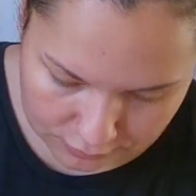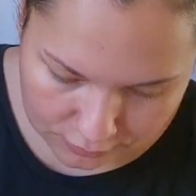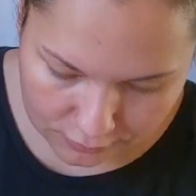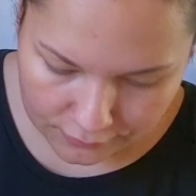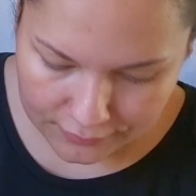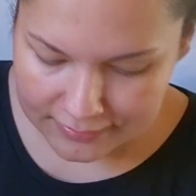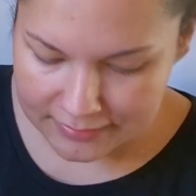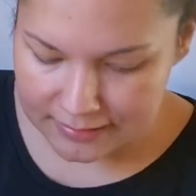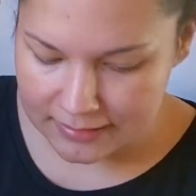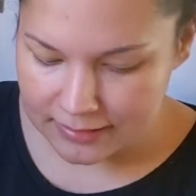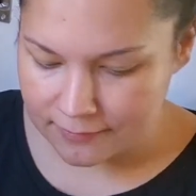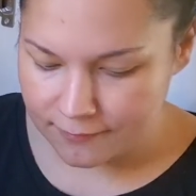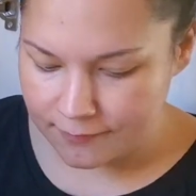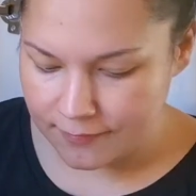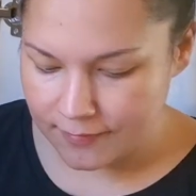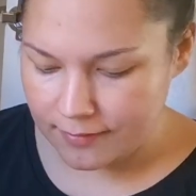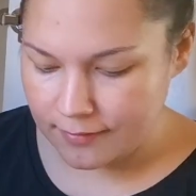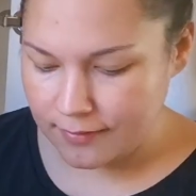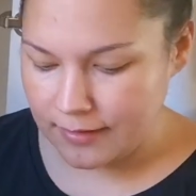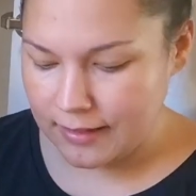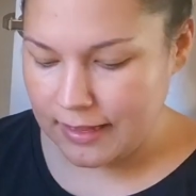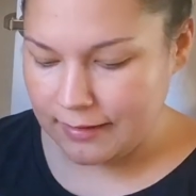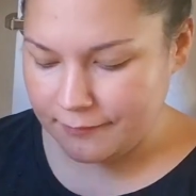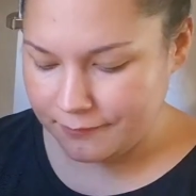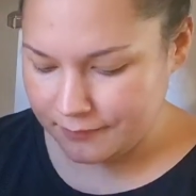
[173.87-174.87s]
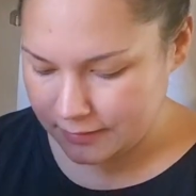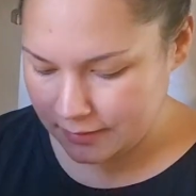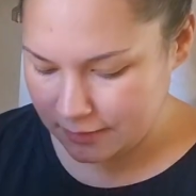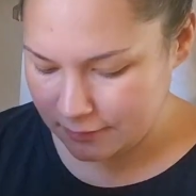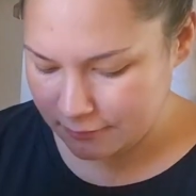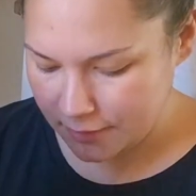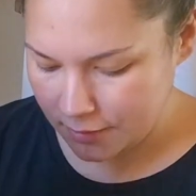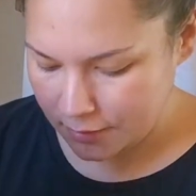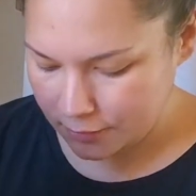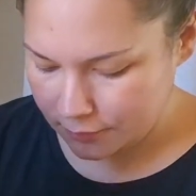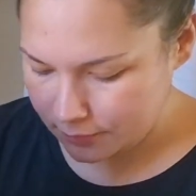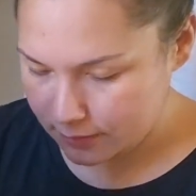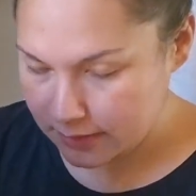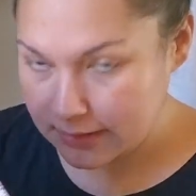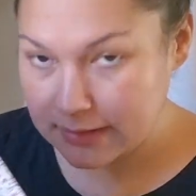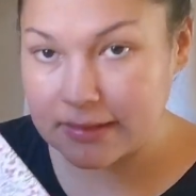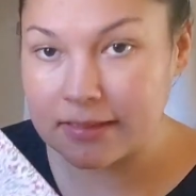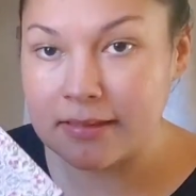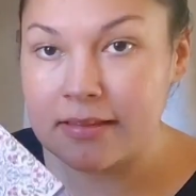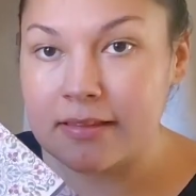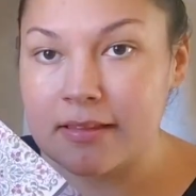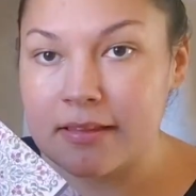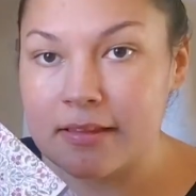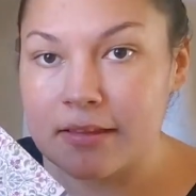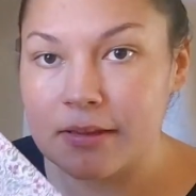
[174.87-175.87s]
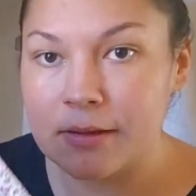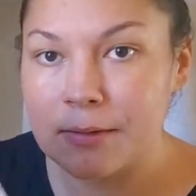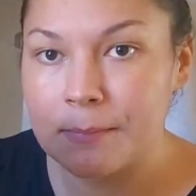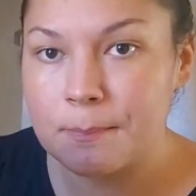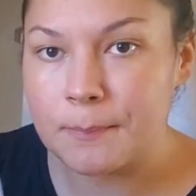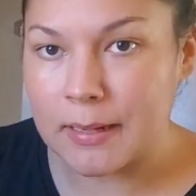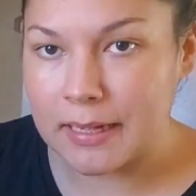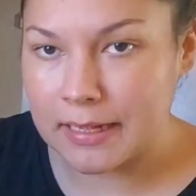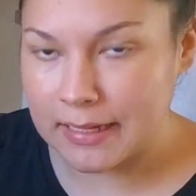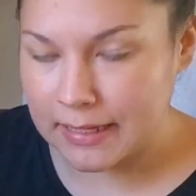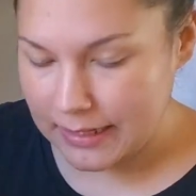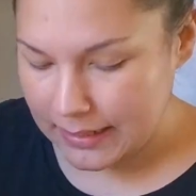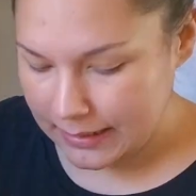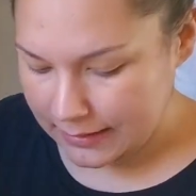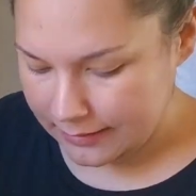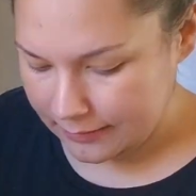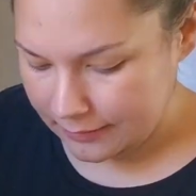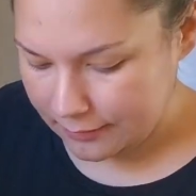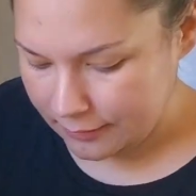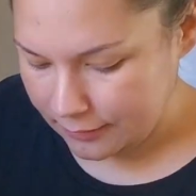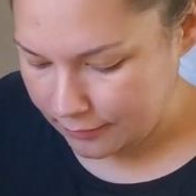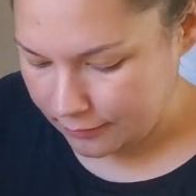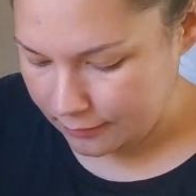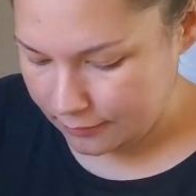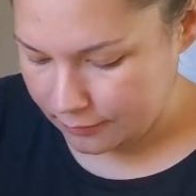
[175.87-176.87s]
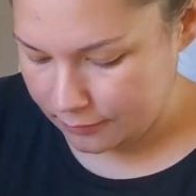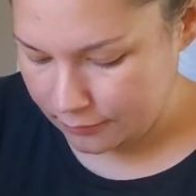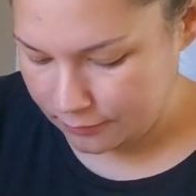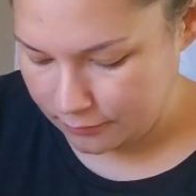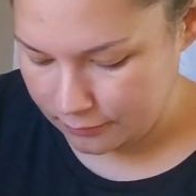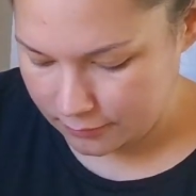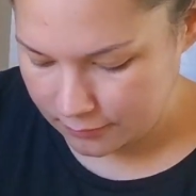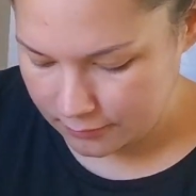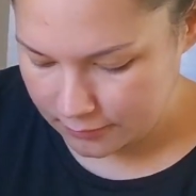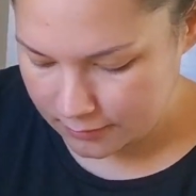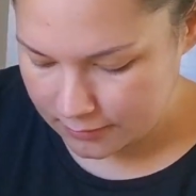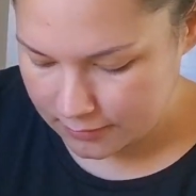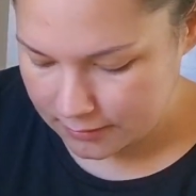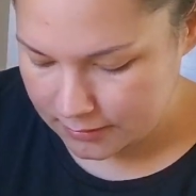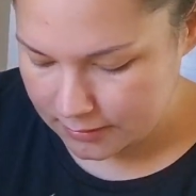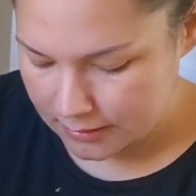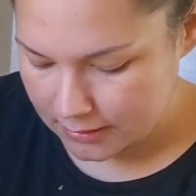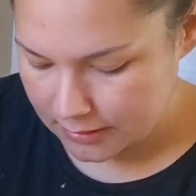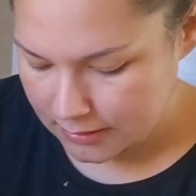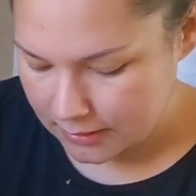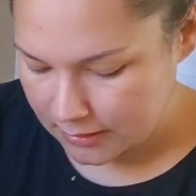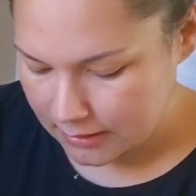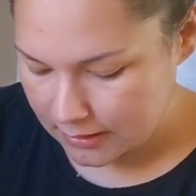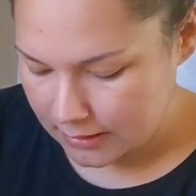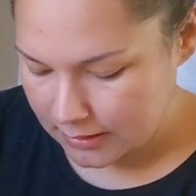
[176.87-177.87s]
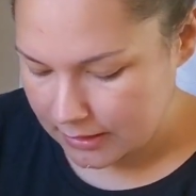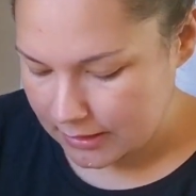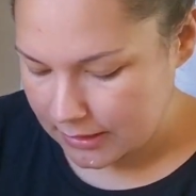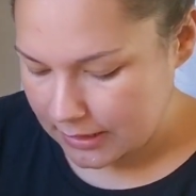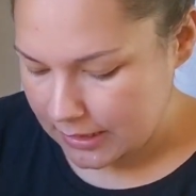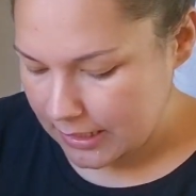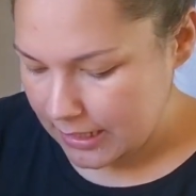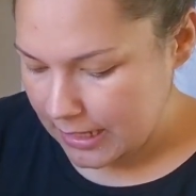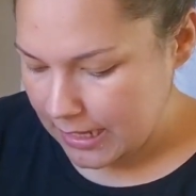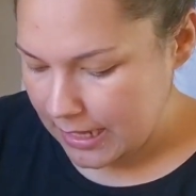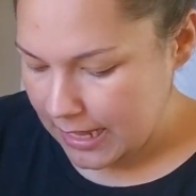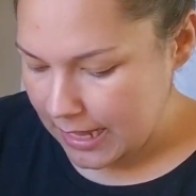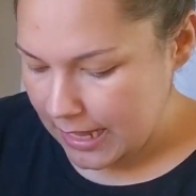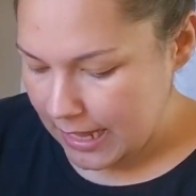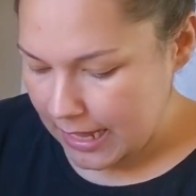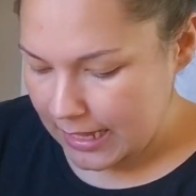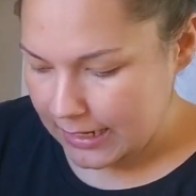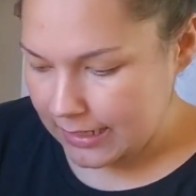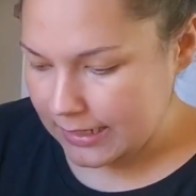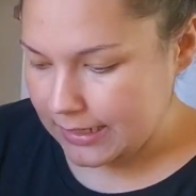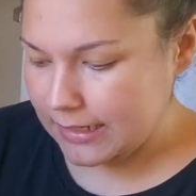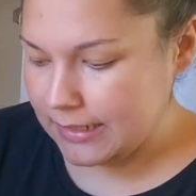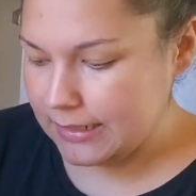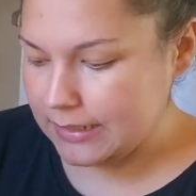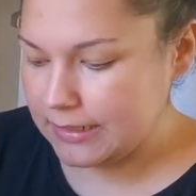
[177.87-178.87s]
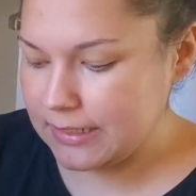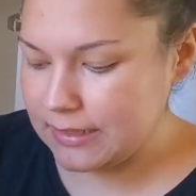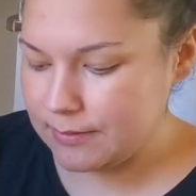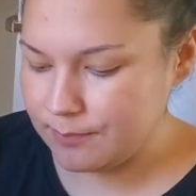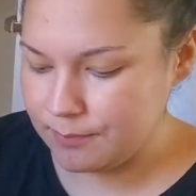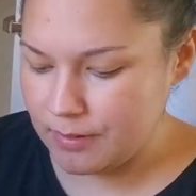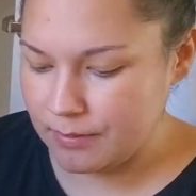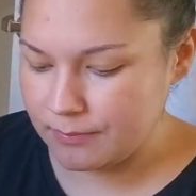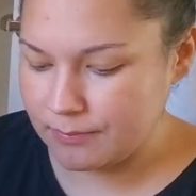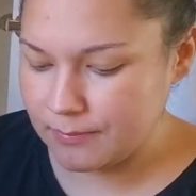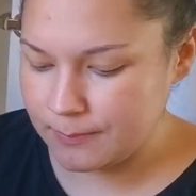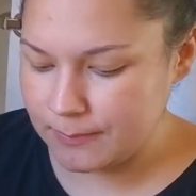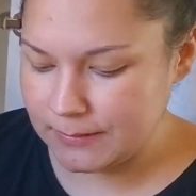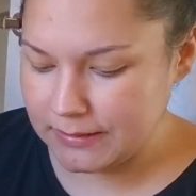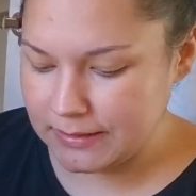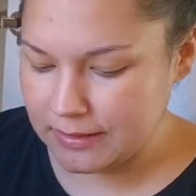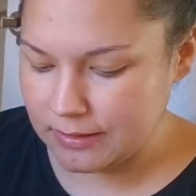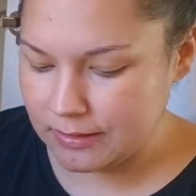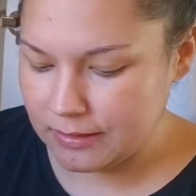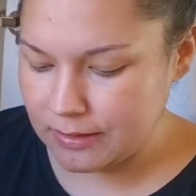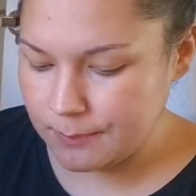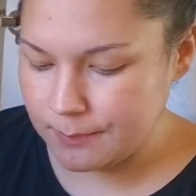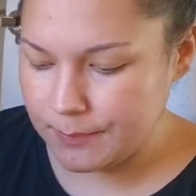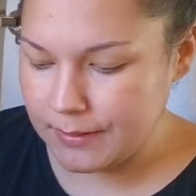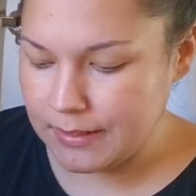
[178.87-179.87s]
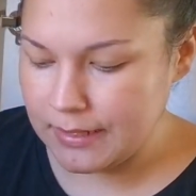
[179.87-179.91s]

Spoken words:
So this is for After the Roses by Ink Circles. And this is probably going to